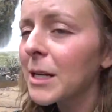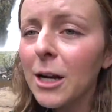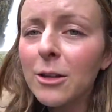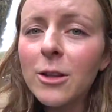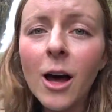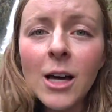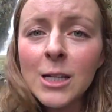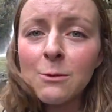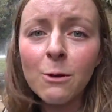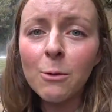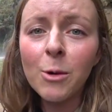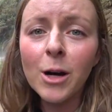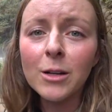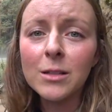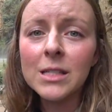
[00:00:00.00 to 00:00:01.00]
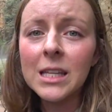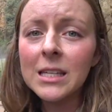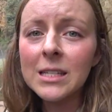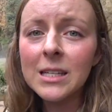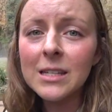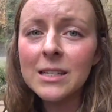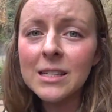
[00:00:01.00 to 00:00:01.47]
at a loss for words.
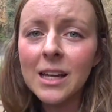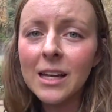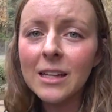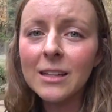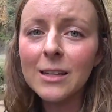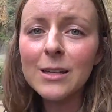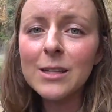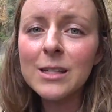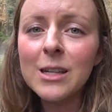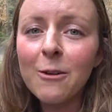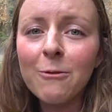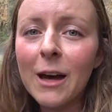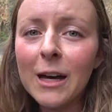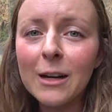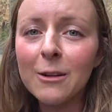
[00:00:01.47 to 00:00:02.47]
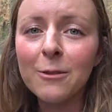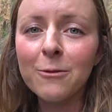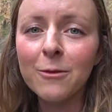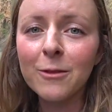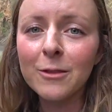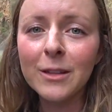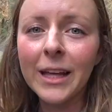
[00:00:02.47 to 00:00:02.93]
This is this stuff out of
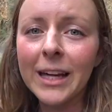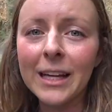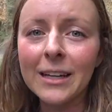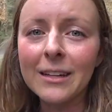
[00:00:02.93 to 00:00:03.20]
like